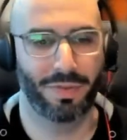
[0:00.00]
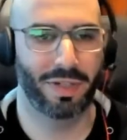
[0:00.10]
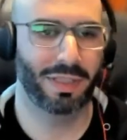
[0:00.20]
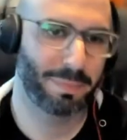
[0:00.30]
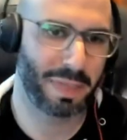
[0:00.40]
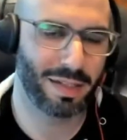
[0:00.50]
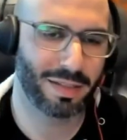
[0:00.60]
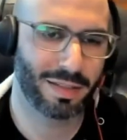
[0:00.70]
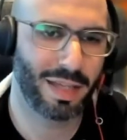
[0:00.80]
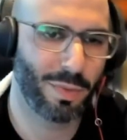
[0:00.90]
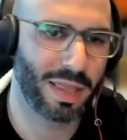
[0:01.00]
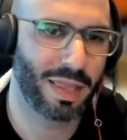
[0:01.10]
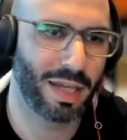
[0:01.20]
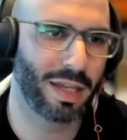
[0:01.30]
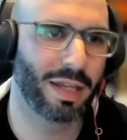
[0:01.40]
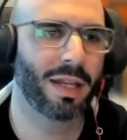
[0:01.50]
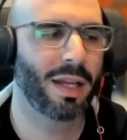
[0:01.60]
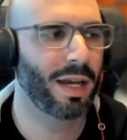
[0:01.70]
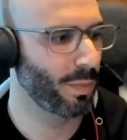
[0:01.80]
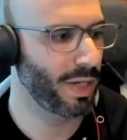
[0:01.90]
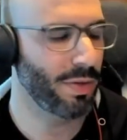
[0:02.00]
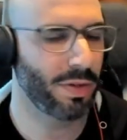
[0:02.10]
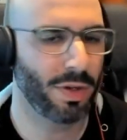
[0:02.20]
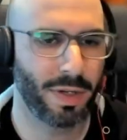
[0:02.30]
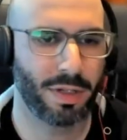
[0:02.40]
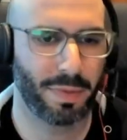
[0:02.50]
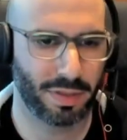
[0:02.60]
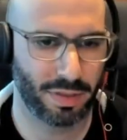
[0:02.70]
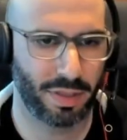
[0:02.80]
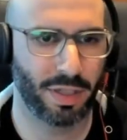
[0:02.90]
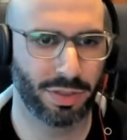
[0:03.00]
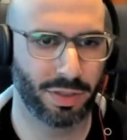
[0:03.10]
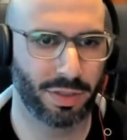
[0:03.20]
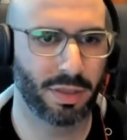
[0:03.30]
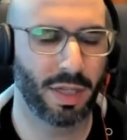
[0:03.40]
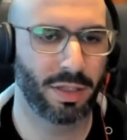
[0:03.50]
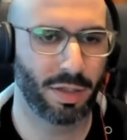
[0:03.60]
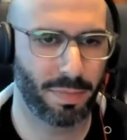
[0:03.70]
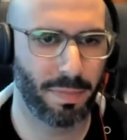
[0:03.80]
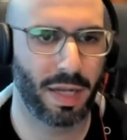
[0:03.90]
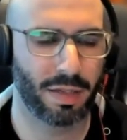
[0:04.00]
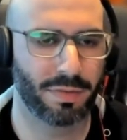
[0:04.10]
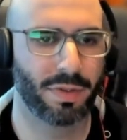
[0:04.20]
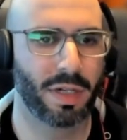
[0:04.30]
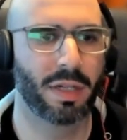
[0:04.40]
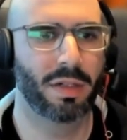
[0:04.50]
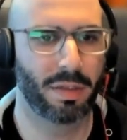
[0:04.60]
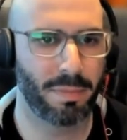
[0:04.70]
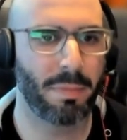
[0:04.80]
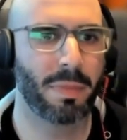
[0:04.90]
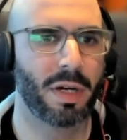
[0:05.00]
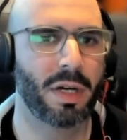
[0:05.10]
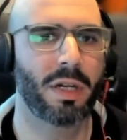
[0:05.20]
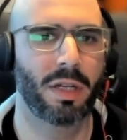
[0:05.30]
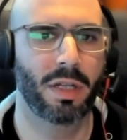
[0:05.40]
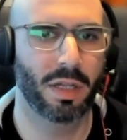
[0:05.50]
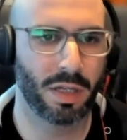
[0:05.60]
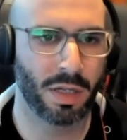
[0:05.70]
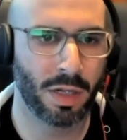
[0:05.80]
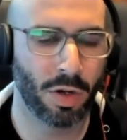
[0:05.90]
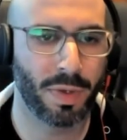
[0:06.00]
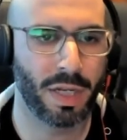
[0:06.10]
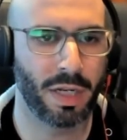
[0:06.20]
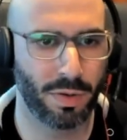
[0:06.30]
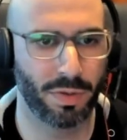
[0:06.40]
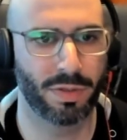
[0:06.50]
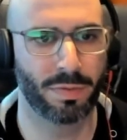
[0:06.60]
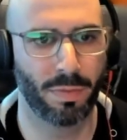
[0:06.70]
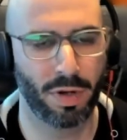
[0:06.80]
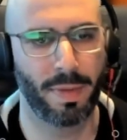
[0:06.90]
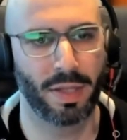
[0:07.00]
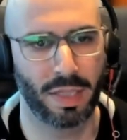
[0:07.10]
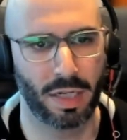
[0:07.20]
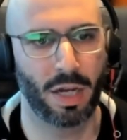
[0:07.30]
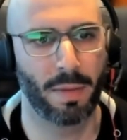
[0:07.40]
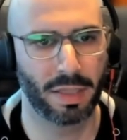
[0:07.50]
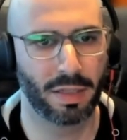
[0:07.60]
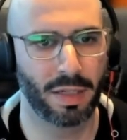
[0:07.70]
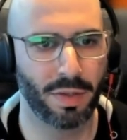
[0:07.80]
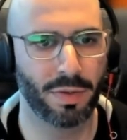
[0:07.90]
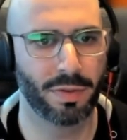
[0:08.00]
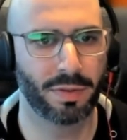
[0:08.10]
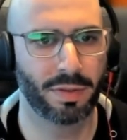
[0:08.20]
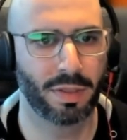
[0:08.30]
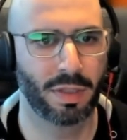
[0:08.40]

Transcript: go first, but I'll just say one thing. When you go into a presentation and you're preparing for it, remember nobody knows more about that topic than you do.